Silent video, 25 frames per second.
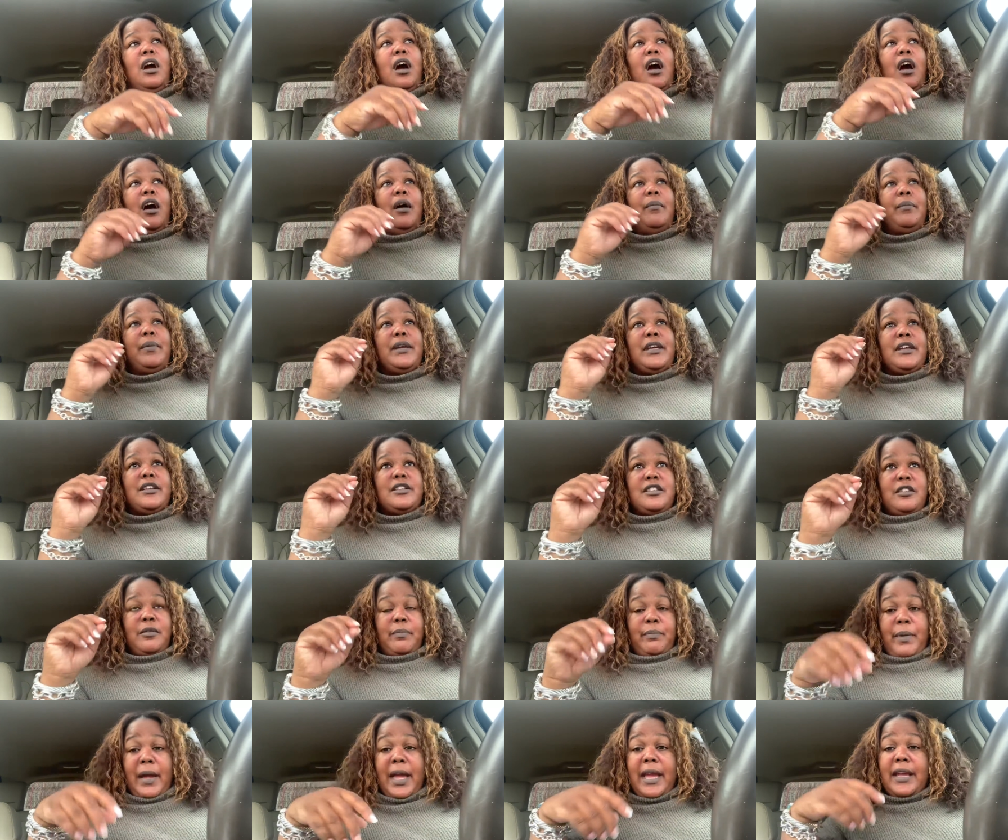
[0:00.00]
um, because
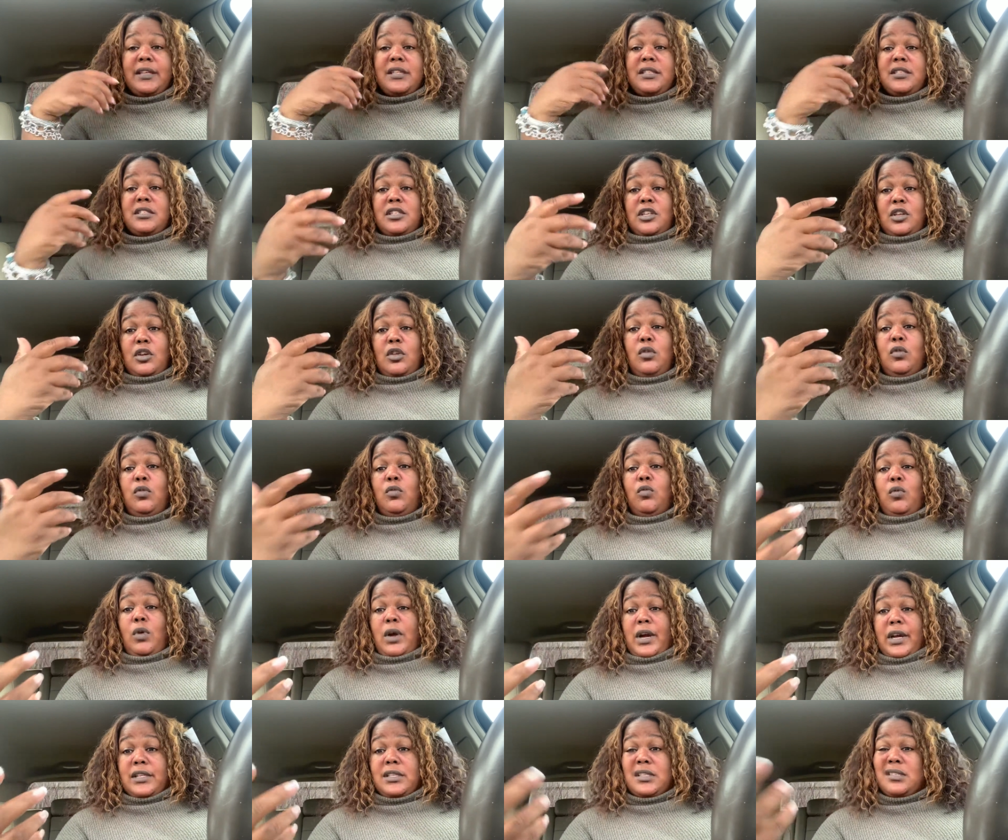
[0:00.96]
the bank still
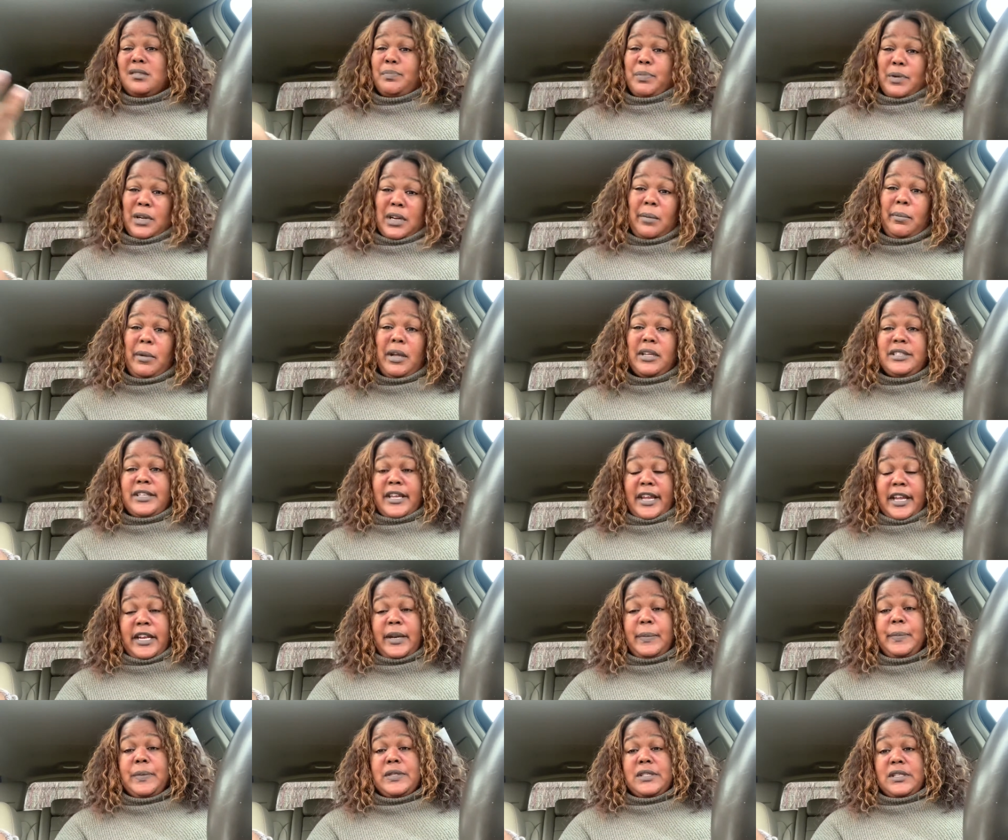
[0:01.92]
wants pretty much
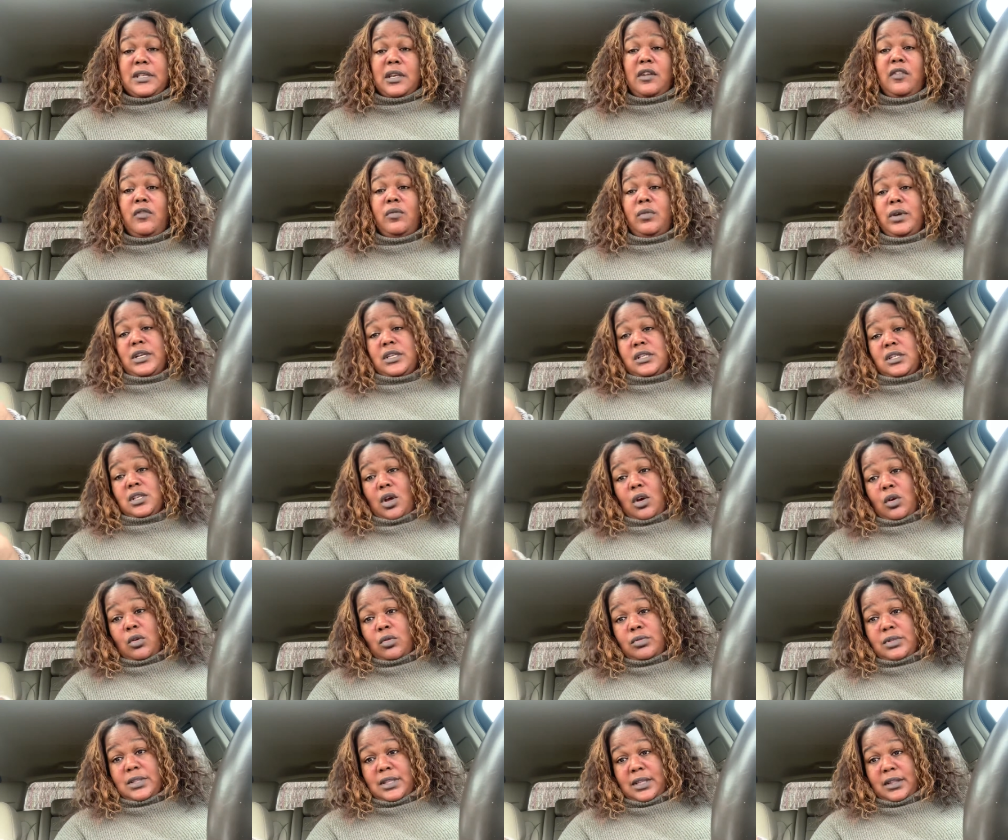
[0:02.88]
80% of what is
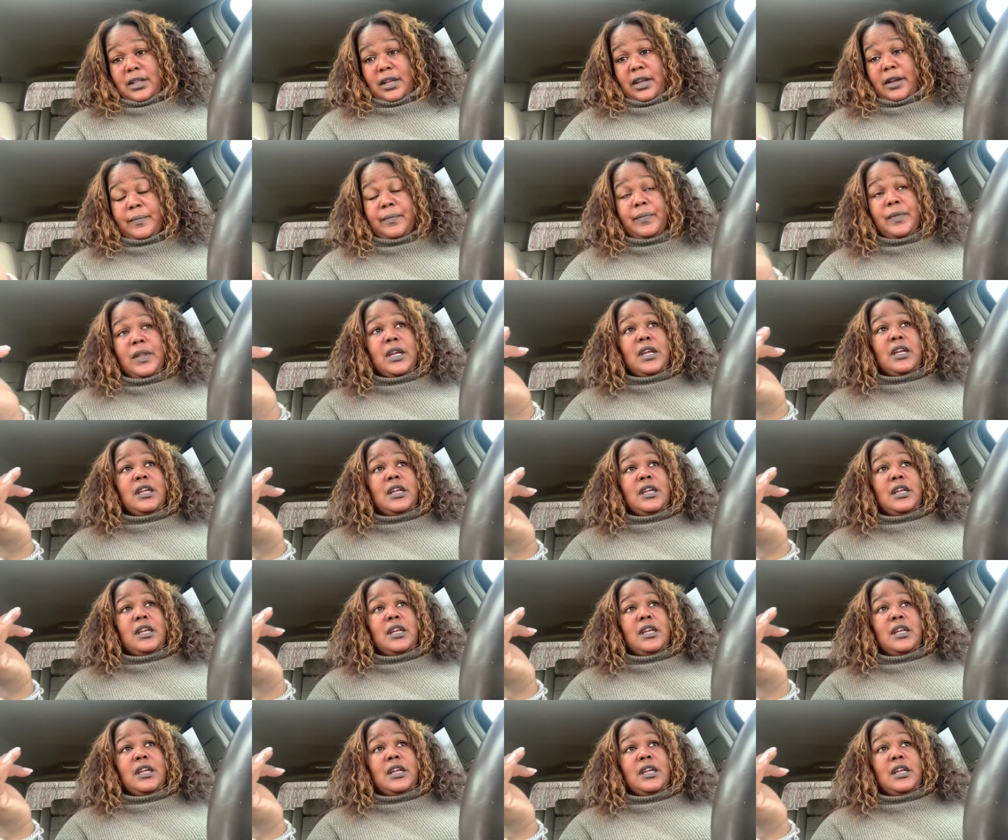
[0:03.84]
owed to them.